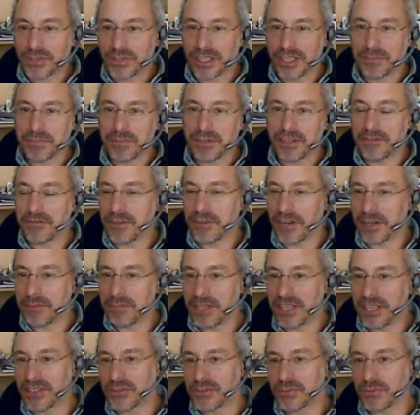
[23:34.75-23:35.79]
really pretty fun
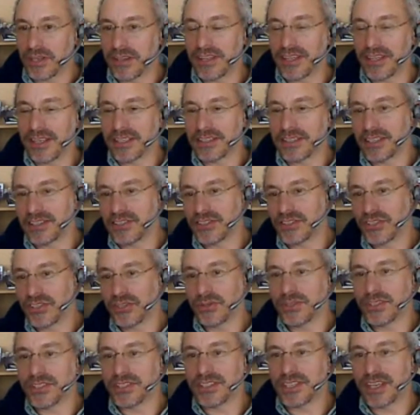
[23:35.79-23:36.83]
because one thing it does
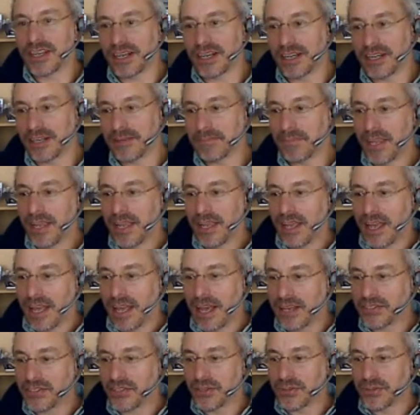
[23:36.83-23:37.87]
too is that um,
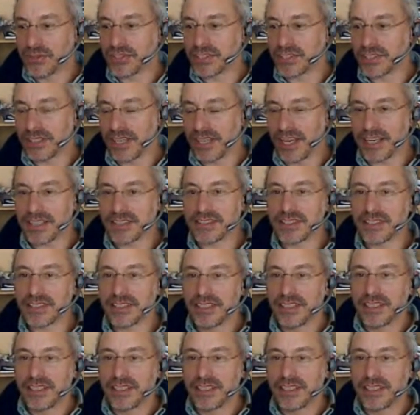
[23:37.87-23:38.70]
as you select